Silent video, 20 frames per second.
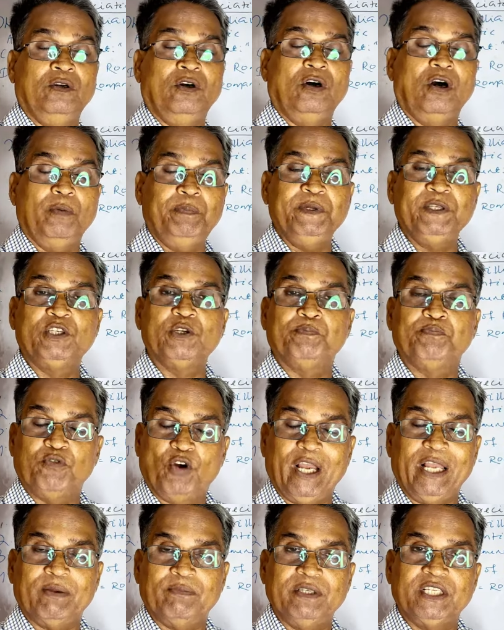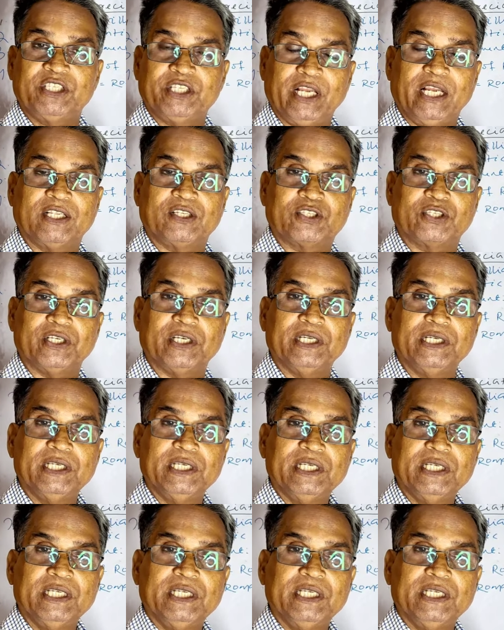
of his poem, he says,